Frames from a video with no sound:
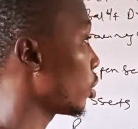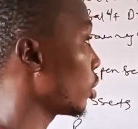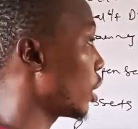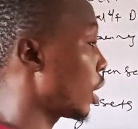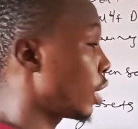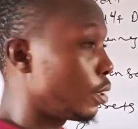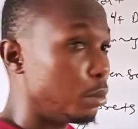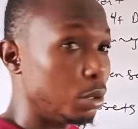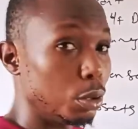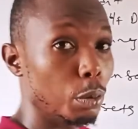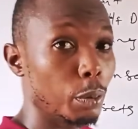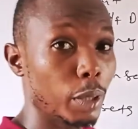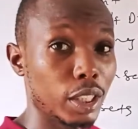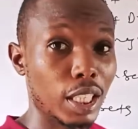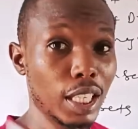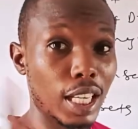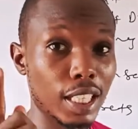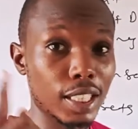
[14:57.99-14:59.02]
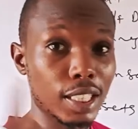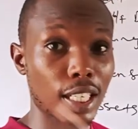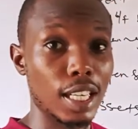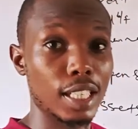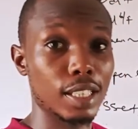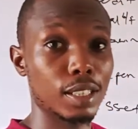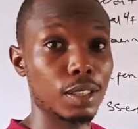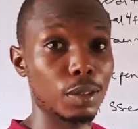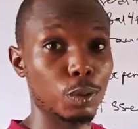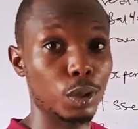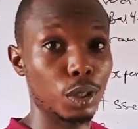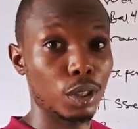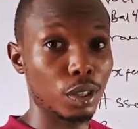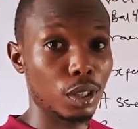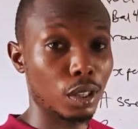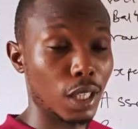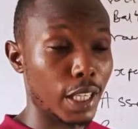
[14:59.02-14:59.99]
But if you remember the last class,
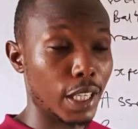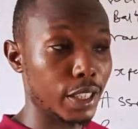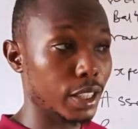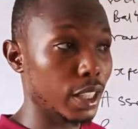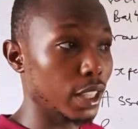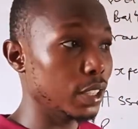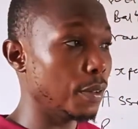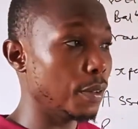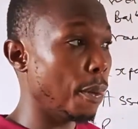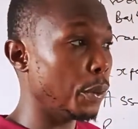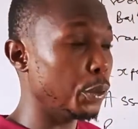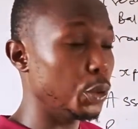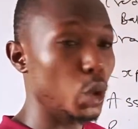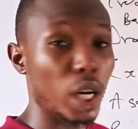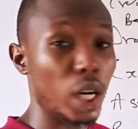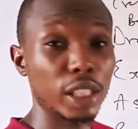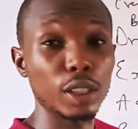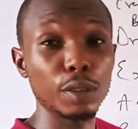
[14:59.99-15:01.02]
we I said you are